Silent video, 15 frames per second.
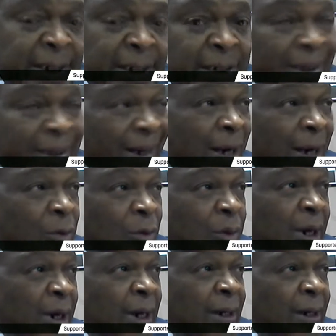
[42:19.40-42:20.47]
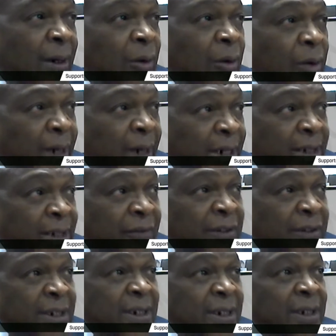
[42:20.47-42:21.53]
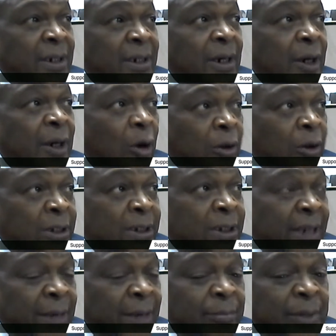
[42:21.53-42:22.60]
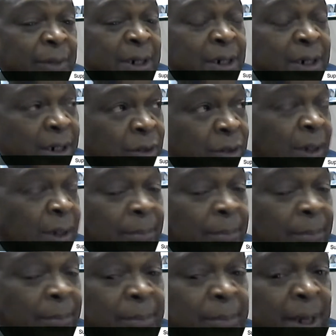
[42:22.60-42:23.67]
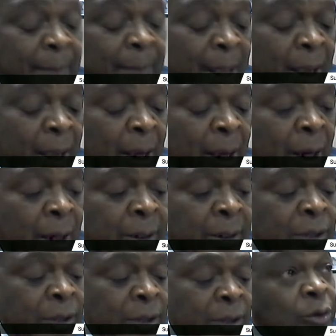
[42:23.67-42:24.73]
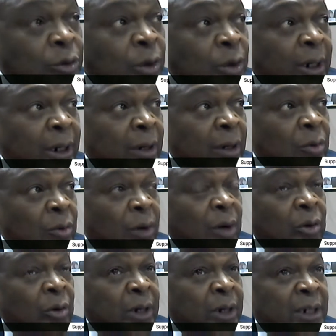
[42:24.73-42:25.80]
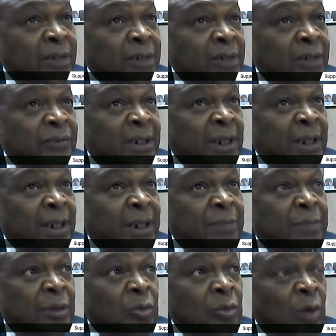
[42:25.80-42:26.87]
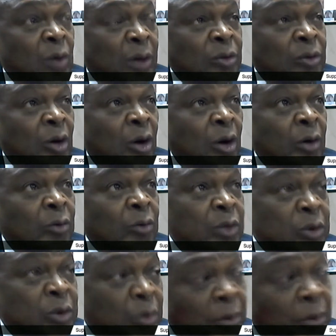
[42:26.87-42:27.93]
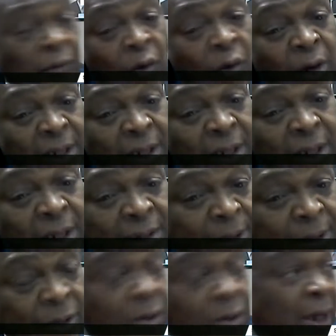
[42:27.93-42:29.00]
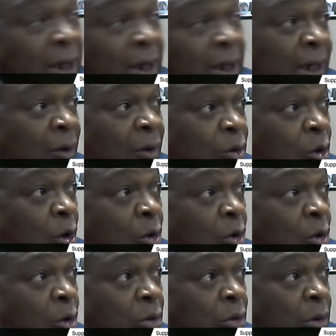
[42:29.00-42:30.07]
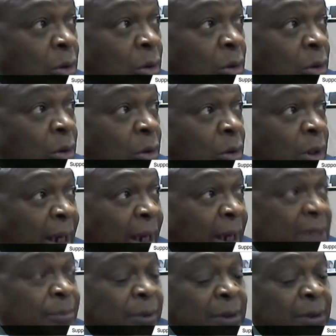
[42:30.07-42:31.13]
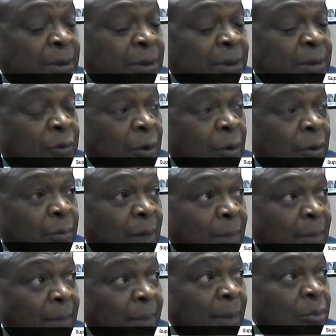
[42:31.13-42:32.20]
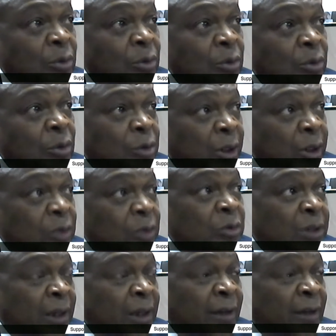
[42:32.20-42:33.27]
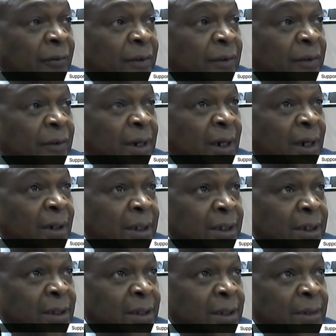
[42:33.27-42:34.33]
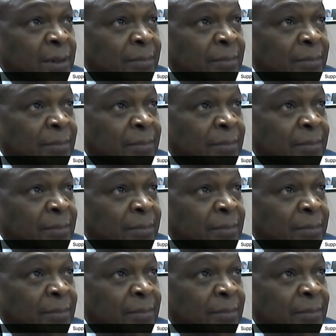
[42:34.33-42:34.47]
railway connectivity on the same bridge into Zambia. There's also a railway connectivity that has been worked on, which will be focusing particularly on coal exports from Mamabolo into South Africa, eastern